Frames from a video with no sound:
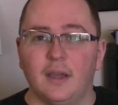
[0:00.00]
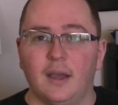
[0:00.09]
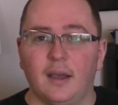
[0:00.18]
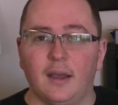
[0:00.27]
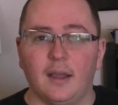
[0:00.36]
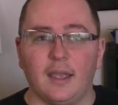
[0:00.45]

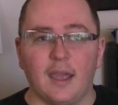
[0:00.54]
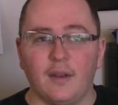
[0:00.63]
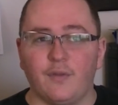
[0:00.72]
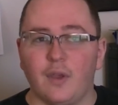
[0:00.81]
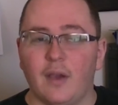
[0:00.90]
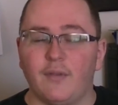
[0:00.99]
Again,
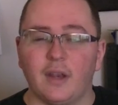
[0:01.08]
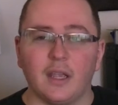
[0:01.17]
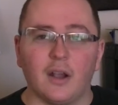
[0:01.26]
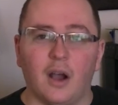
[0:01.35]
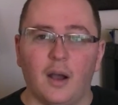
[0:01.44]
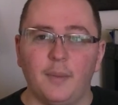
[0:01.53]
if you have any
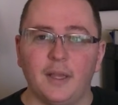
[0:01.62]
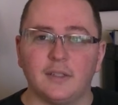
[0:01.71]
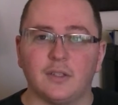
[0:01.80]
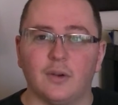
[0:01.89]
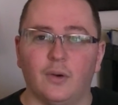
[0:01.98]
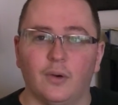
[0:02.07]

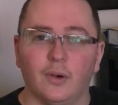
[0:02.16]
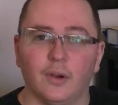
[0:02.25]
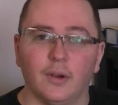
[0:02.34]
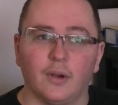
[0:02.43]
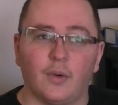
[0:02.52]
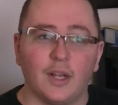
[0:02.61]
comments
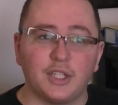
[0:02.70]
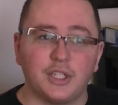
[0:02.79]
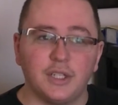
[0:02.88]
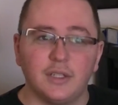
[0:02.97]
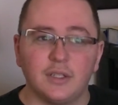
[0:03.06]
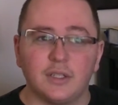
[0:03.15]
or
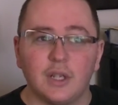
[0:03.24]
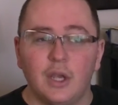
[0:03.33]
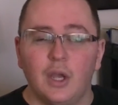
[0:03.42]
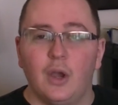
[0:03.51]
questions